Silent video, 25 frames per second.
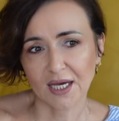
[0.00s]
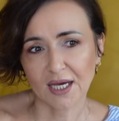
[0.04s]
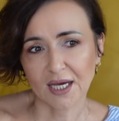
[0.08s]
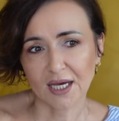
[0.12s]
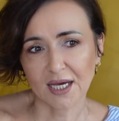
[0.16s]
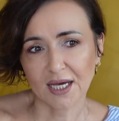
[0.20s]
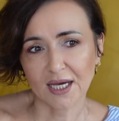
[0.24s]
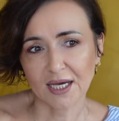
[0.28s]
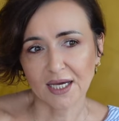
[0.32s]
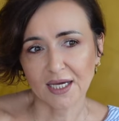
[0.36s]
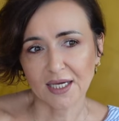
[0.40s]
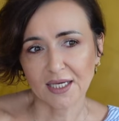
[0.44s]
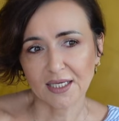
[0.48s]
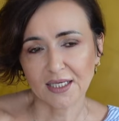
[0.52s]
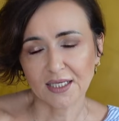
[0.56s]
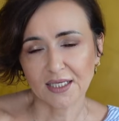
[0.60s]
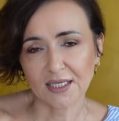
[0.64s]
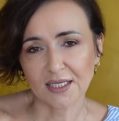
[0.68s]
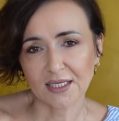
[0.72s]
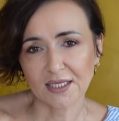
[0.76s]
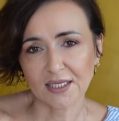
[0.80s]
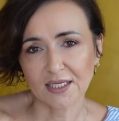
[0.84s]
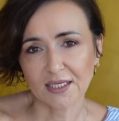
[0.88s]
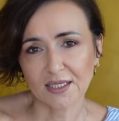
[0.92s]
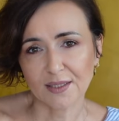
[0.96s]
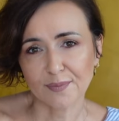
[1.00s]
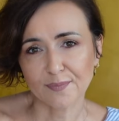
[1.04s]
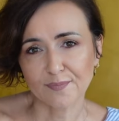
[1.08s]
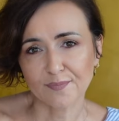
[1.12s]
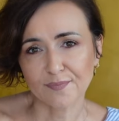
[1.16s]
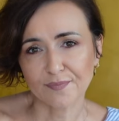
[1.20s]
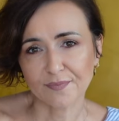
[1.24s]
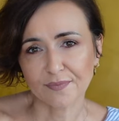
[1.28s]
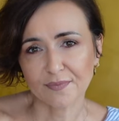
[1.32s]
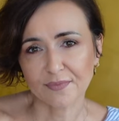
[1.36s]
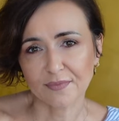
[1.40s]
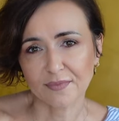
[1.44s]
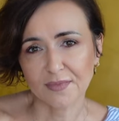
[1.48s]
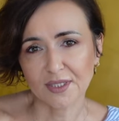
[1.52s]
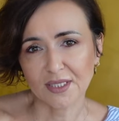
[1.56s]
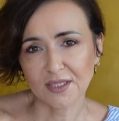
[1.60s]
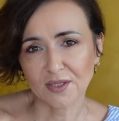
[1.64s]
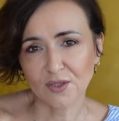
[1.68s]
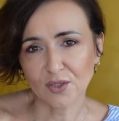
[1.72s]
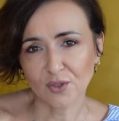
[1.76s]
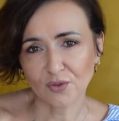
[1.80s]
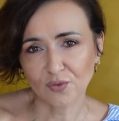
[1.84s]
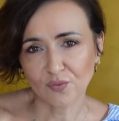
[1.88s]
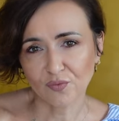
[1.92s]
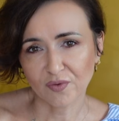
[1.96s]
I um, did
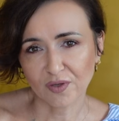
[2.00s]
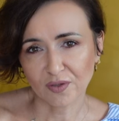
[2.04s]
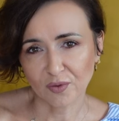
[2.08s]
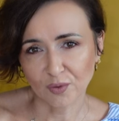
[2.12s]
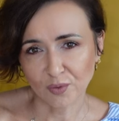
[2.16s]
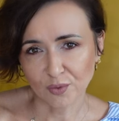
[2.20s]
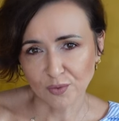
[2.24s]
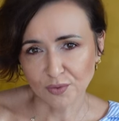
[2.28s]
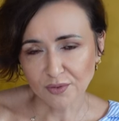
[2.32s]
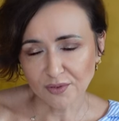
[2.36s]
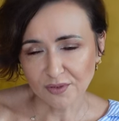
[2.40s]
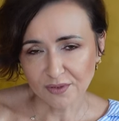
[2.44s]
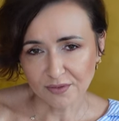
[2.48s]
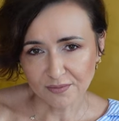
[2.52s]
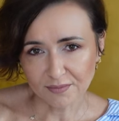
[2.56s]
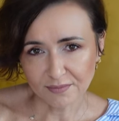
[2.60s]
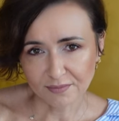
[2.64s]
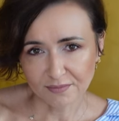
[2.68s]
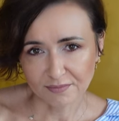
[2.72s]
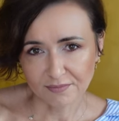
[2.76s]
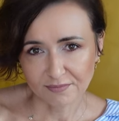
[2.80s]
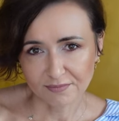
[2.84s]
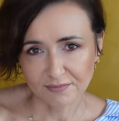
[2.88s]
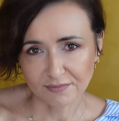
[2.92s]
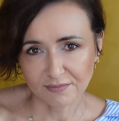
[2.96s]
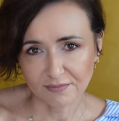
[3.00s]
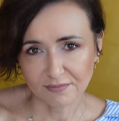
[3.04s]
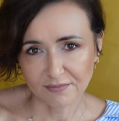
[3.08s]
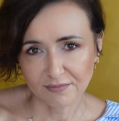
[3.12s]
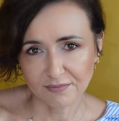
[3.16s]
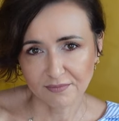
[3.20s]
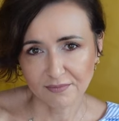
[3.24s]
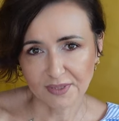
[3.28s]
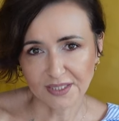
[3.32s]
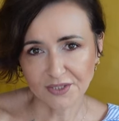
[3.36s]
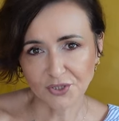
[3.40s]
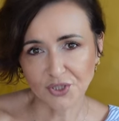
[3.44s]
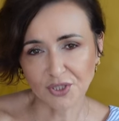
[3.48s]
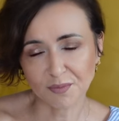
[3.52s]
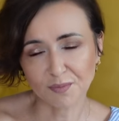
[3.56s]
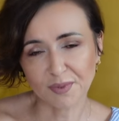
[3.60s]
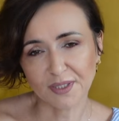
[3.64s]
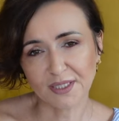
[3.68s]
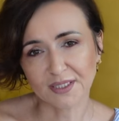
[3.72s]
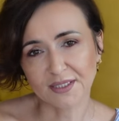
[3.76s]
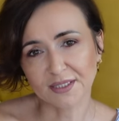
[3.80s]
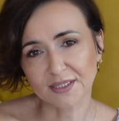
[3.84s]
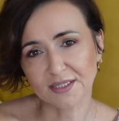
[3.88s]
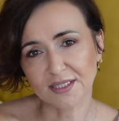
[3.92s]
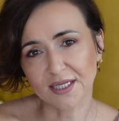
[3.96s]
not feel good my GP
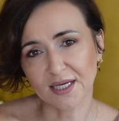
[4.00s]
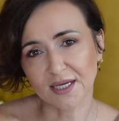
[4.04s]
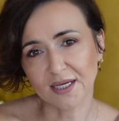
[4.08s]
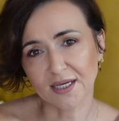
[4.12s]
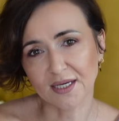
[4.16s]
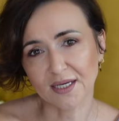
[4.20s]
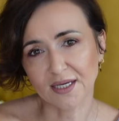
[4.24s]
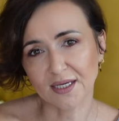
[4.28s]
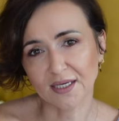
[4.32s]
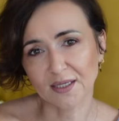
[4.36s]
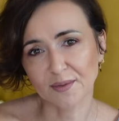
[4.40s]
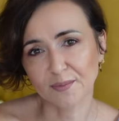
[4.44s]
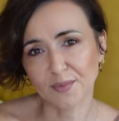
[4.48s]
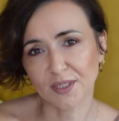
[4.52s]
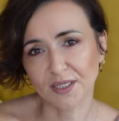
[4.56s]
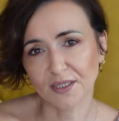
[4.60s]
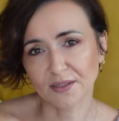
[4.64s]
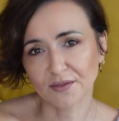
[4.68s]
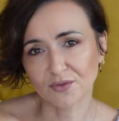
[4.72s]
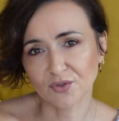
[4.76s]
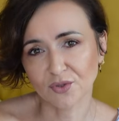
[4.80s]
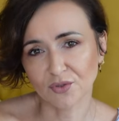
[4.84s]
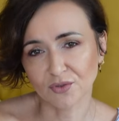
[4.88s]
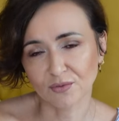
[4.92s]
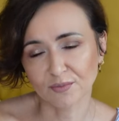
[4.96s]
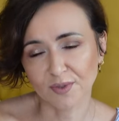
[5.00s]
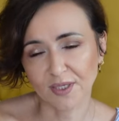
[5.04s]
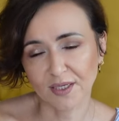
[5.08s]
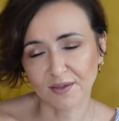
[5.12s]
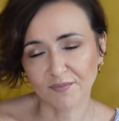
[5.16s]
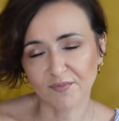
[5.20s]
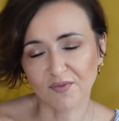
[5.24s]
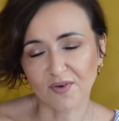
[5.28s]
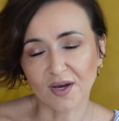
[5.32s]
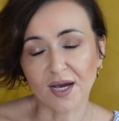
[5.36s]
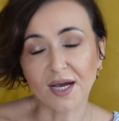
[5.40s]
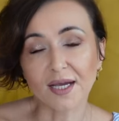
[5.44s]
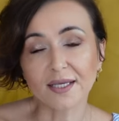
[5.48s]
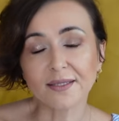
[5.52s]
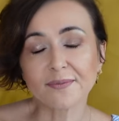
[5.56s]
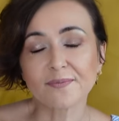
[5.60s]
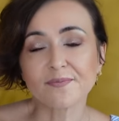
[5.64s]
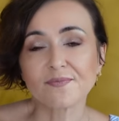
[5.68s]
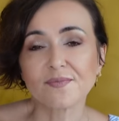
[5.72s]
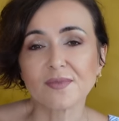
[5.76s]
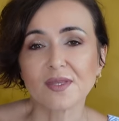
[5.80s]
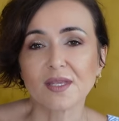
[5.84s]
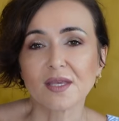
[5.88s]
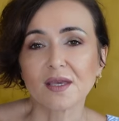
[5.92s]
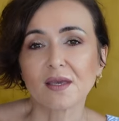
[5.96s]
at the time uh, told me I'm fine.
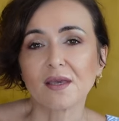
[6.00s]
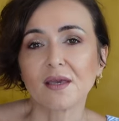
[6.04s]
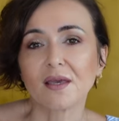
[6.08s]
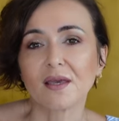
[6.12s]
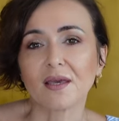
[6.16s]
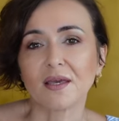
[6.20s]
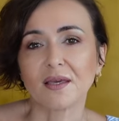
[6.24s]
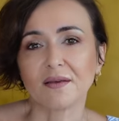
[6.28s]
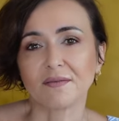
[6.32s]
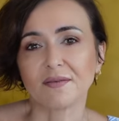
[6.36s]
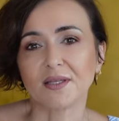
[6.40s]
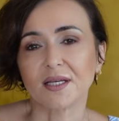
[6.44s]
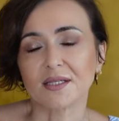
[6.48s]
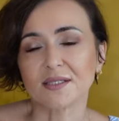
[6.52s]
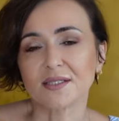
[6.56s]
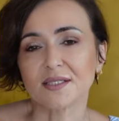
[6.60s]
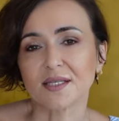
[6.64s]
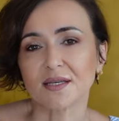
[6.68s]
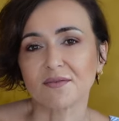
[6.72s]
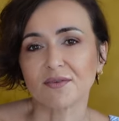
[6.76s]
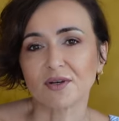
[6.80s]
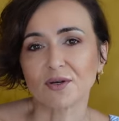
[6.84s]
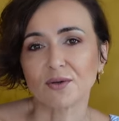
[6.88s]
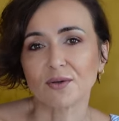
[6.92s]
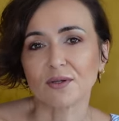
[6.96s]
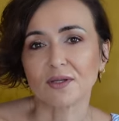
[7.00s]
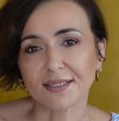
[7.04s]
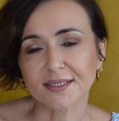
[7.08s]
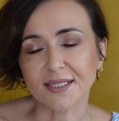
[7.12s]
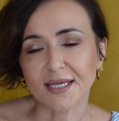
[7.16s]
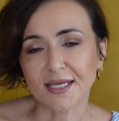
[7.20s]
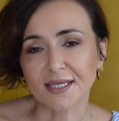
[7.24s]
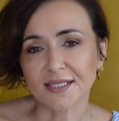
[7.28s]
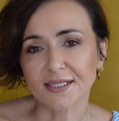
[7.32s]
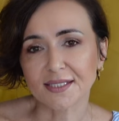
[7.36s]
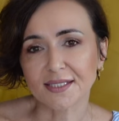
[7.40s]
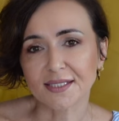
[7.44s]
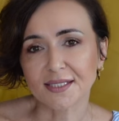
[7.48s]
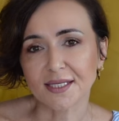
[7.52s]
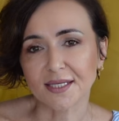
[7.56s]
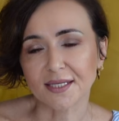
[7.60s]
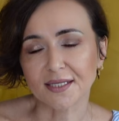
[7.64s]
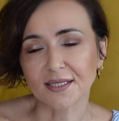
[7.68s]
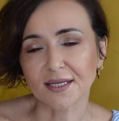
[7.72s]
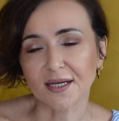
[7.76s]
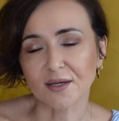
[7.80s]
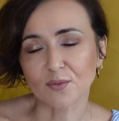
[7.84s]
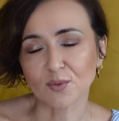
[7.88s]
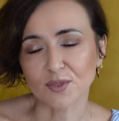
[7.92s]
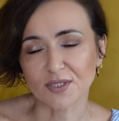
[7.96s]
He'd done several tests
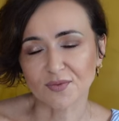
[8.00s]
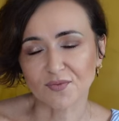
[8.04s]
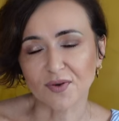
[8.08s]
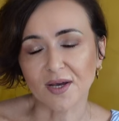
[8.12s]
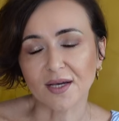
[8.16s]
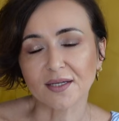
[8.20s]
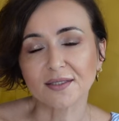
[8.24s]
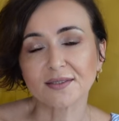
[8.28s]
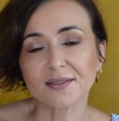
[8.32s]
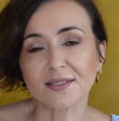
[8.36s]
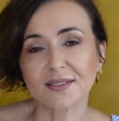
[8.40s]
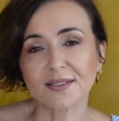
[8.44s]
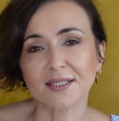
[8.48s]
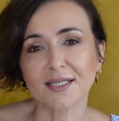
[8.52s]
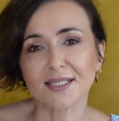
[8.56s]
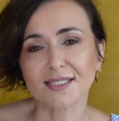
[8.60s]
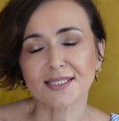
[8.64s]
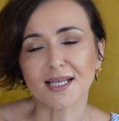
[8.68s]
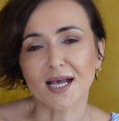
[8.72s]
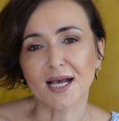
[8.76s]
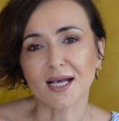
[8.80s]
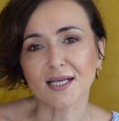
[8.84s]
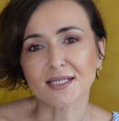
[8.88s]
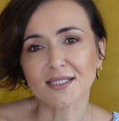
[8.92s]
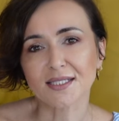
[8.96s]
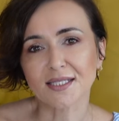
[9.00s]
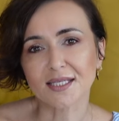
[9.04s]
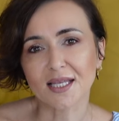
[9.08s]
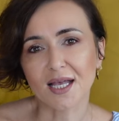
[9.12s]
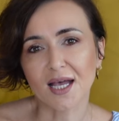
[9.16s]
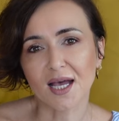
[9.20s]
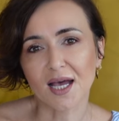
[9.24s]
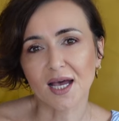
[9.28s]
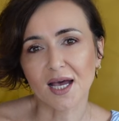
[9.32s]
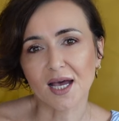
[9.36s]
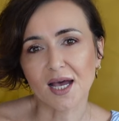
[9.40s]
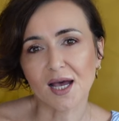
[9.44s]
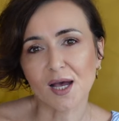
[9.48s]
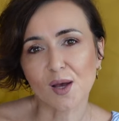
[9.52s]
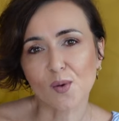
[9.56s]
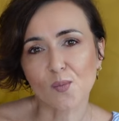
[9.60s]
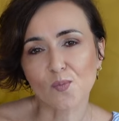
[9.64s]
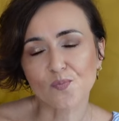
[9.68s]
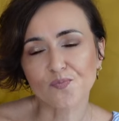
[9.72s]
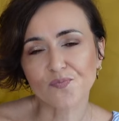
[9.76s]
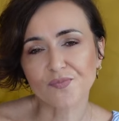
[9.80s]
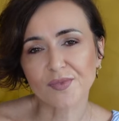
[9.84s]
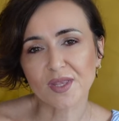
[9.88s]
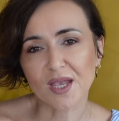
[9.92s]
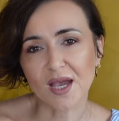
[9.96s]
and I was fine in his eyes.
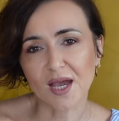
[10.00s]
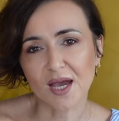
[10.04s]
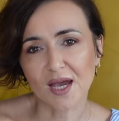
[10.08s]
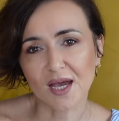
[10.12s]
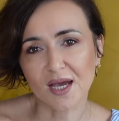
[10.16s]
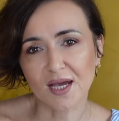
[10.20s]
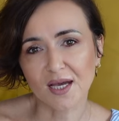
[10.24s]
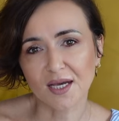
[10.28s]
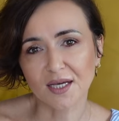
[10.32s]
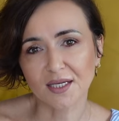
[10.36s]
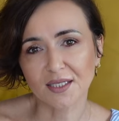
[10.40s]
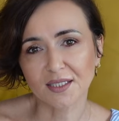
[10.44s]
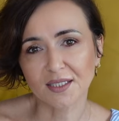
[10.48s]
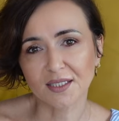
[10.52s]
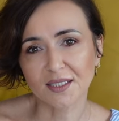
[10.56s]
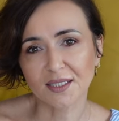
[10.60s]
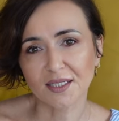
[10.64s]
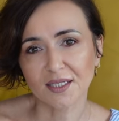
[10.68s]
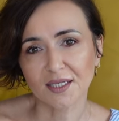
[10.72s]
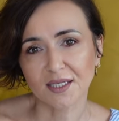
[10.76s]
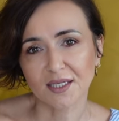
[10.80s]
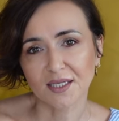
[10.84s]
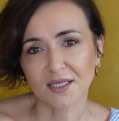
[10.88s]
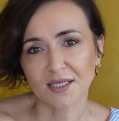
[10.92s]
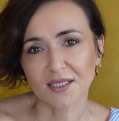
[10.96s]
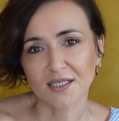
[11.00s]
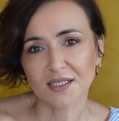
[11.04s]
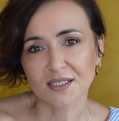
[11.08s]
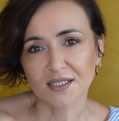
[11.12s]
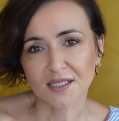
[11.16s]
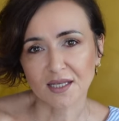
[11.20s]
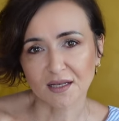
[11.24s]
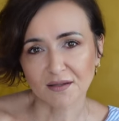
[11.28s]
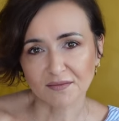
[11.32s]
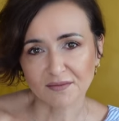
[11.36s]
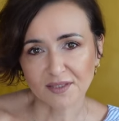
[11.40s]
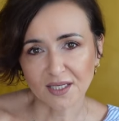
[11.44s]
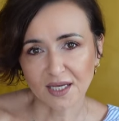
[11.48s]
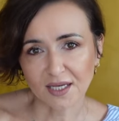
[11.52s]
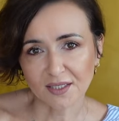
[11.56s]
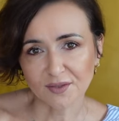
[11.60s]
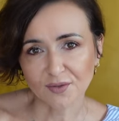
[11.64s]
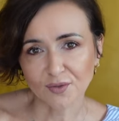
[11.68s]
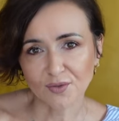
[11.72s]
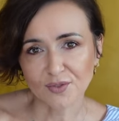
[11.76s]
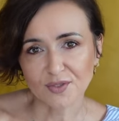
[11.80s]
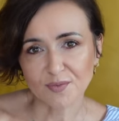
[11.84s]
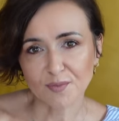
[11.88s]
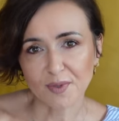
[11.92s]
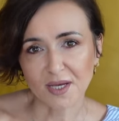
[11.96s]
Um, I
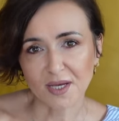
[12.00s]
self-diagnosed